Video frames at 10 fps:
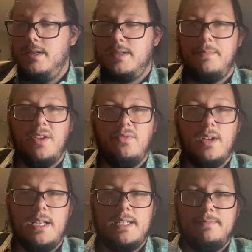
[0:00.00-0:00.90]
something
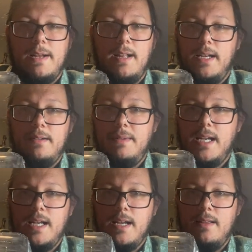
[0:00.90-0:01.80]
really smelly and
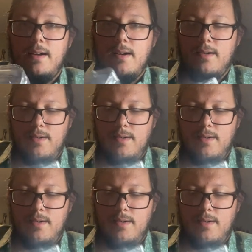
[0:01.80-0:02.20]
meaty in there.